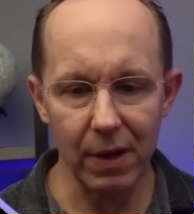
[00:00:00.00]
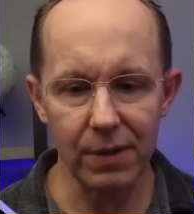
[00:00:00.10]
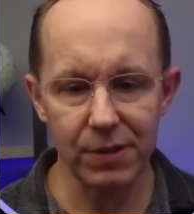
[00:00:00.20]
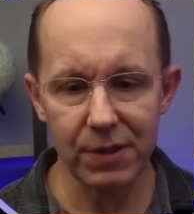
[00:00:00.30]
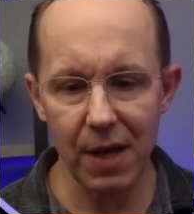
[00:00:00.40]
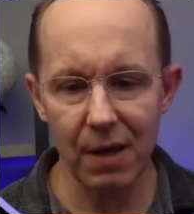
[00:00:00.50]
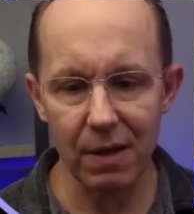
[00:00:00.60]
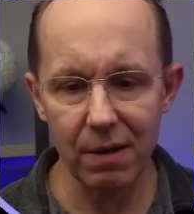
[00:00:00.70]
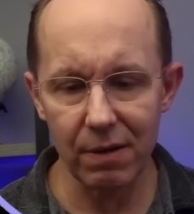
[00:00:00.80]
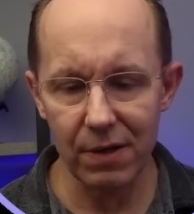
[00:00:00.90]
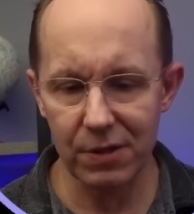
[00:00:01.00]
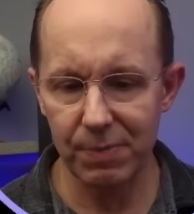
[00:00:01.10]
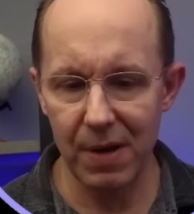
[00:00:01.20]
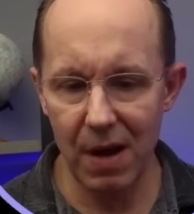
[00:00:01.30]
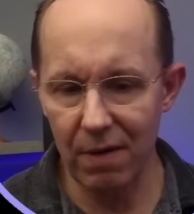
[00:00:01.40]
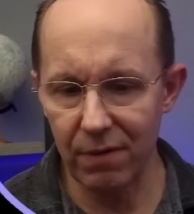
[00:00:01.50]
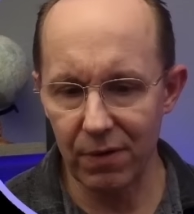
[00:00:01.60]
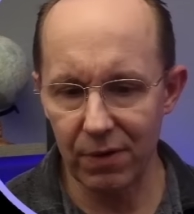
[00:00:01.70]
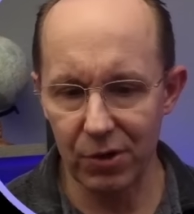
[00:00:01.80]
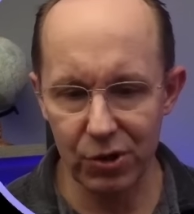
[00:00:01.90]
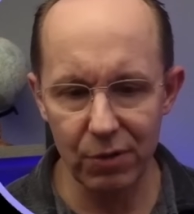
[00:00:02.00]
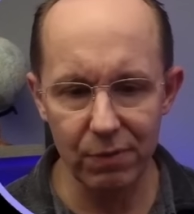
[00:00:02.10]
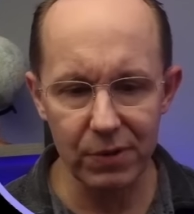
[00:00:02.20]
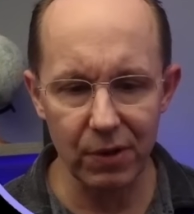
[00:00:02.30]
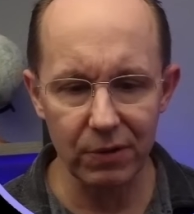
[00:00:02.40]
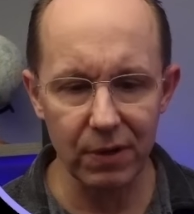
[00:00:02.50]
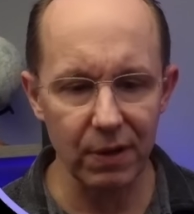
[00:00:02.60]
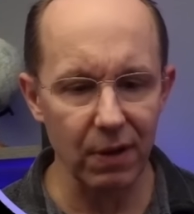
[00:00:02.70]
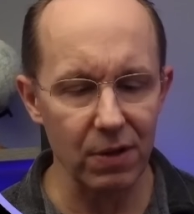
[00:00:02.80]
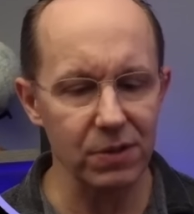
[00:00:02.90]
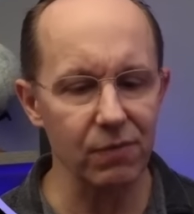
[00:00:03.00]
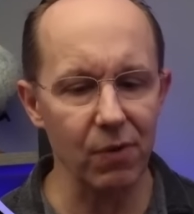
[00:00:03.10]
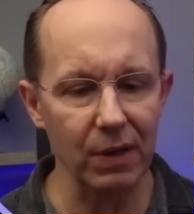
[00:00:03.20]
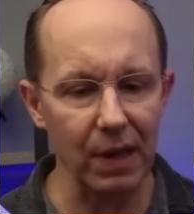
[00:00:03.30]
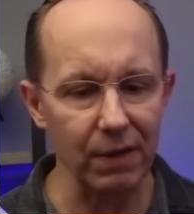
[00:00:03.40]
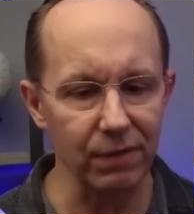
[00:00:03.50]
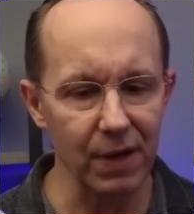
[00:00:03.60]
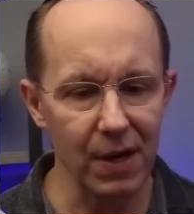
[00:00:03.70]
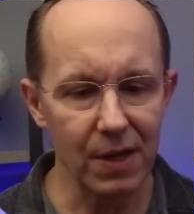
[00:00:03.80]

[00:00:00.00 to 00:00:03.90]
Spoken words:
Instead, this behavior should result in the loss of 1 life.